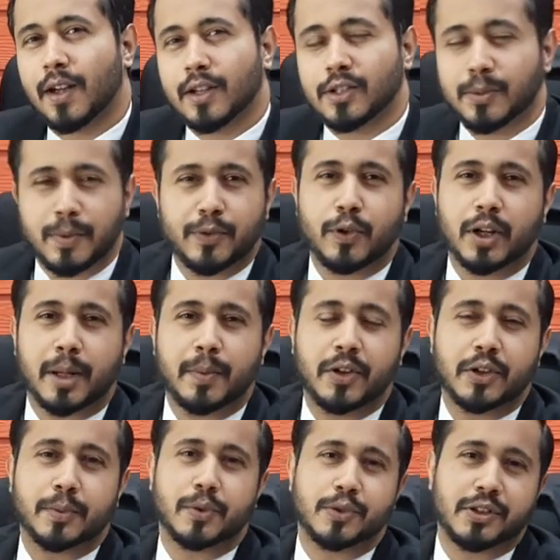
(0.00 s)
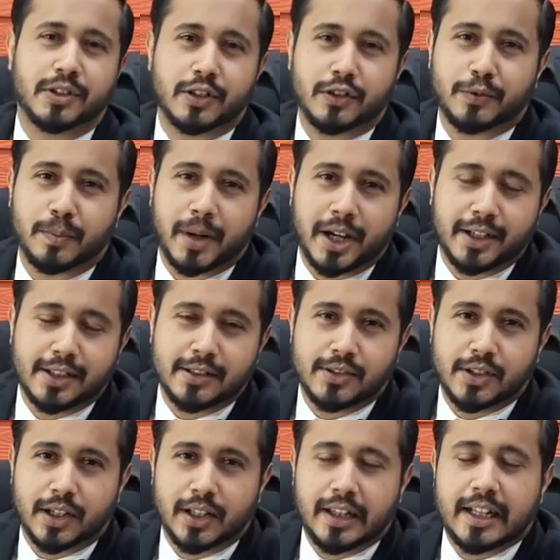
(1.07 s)
So, before coming to the procedure of
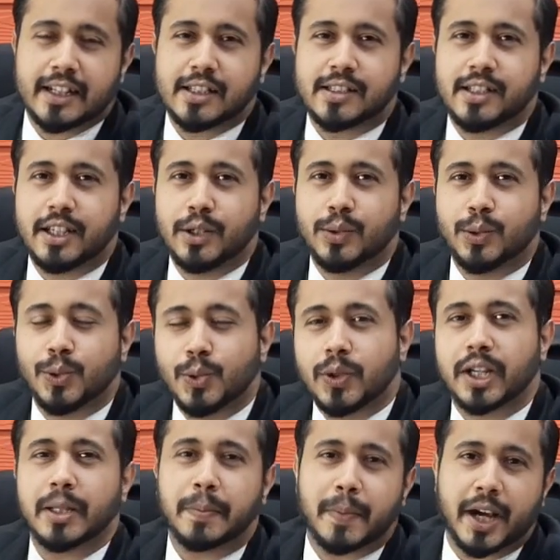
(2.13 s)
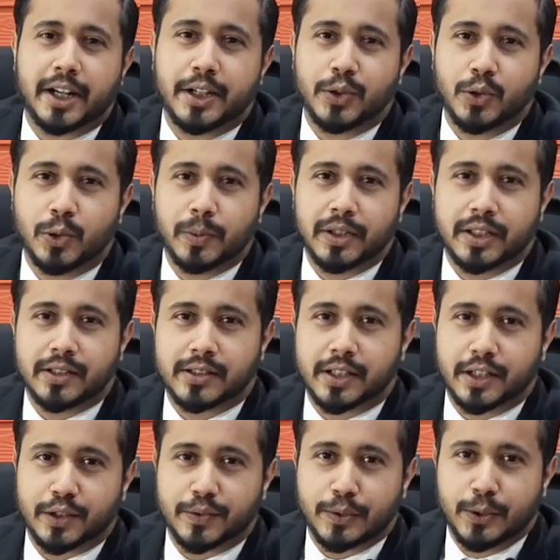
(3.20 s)
marriage, let us see who can marry whom in the
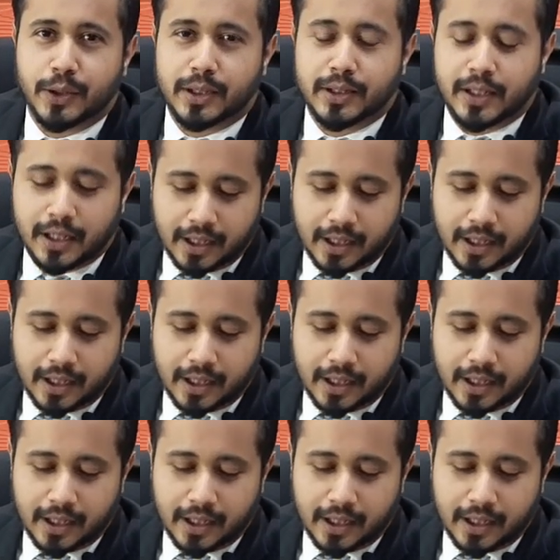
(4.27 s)
state of Goa.